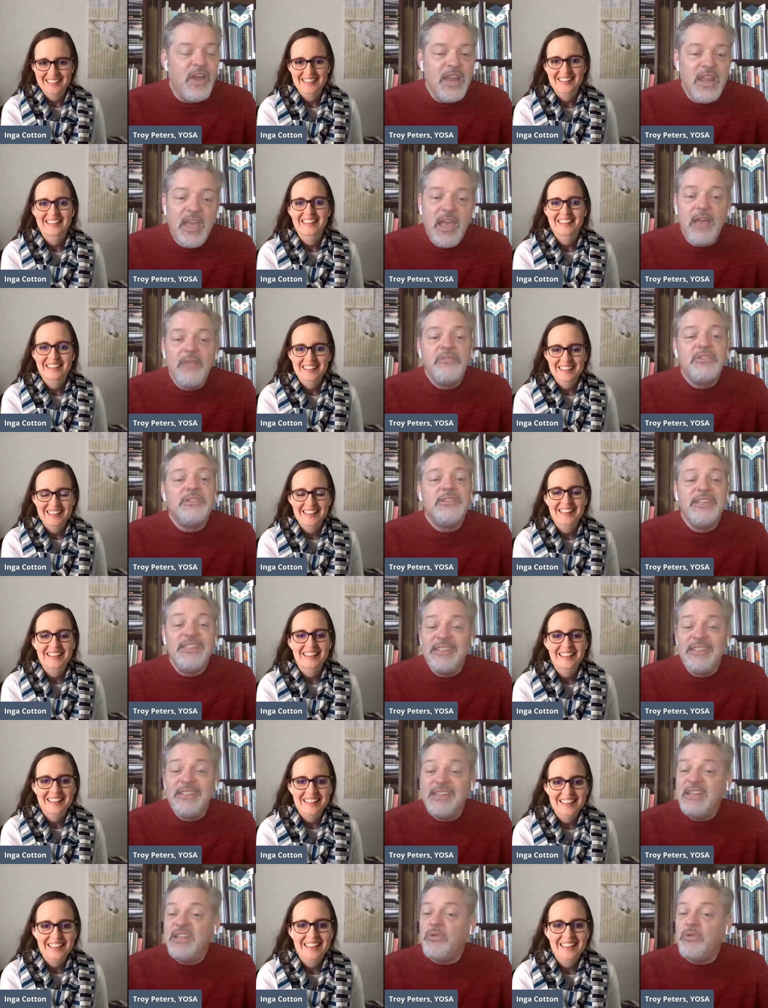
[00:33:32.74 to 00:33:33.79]
Speaker 1: finding I was
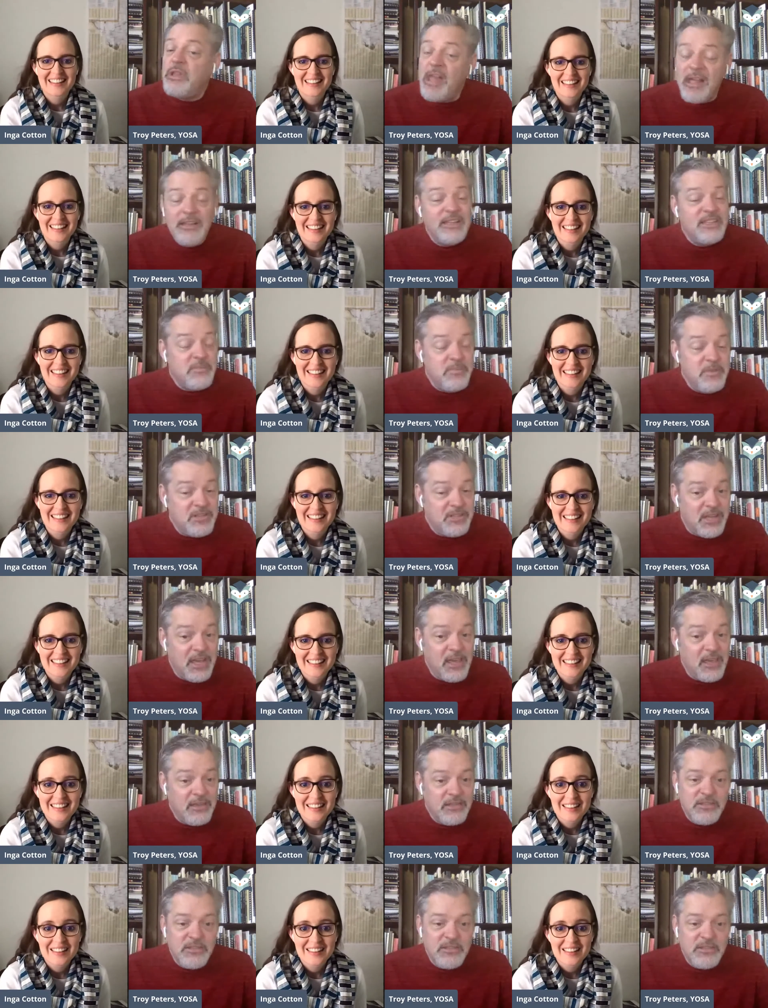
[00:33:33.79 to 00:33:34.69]
listening to a lot less music.